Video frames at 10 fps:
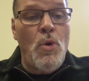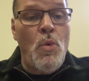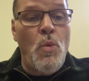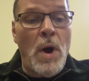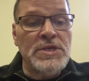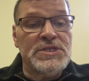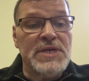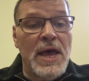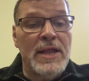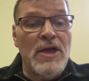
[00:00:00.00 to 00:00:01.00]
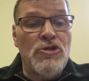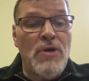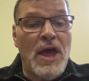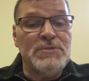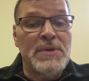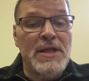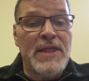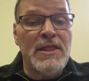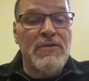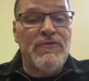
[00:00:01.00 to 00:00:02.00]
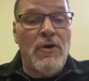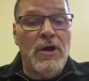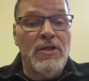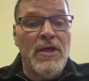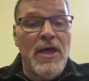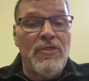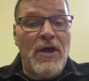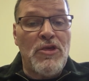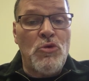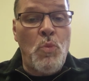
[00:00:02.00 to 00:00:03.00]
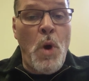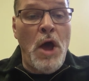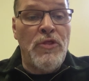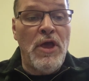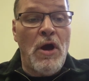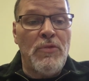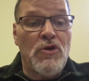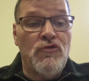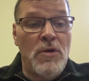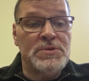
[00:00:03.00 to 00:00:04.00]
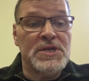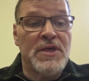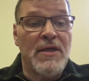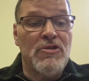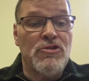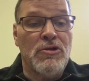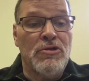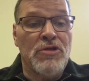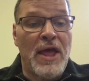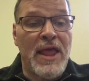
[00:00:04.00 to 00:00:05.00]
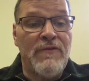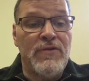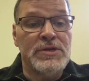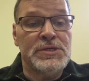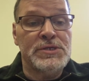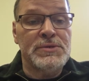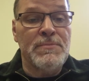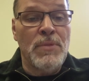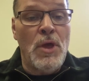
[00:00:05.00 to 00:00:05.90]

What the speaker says: Once an issue has been identified that is worthy of the group's attentions and efforts,